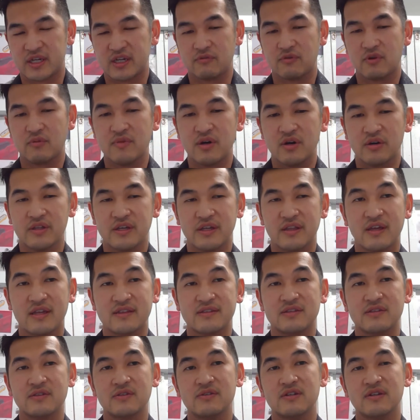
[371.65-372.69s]
remotely,
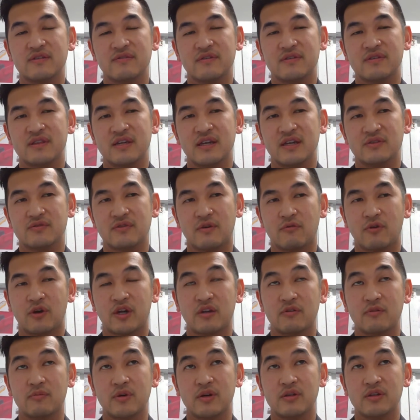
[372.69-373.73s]
that's two different things, But
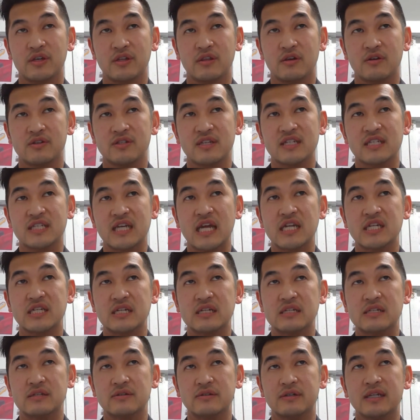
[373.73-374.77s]
Working remotely, there's
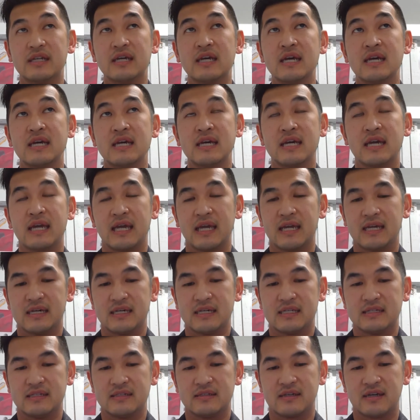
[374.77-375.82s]
intention to it
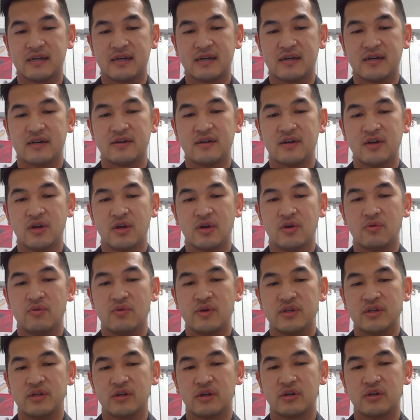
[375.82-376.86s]
and uh,
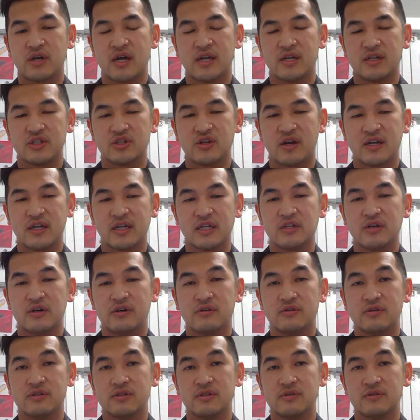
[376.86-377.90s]
when you're trying to
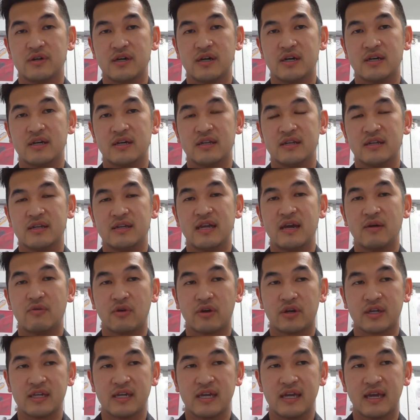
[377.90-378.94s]
go to a, a
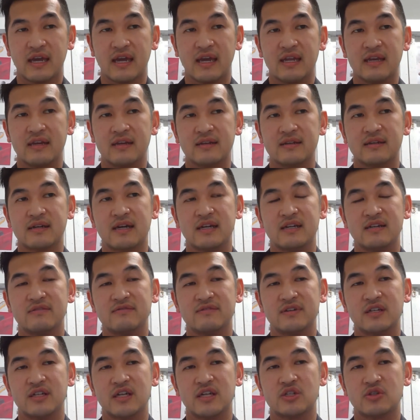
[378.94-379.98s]
networking and kind of
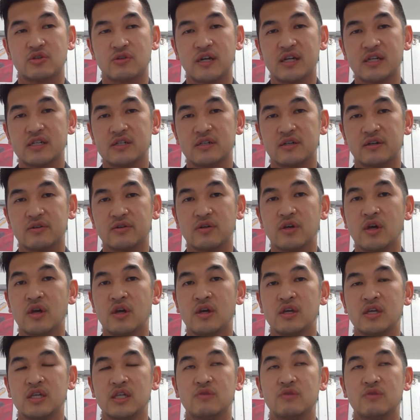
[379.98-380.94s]
a, a trade show, you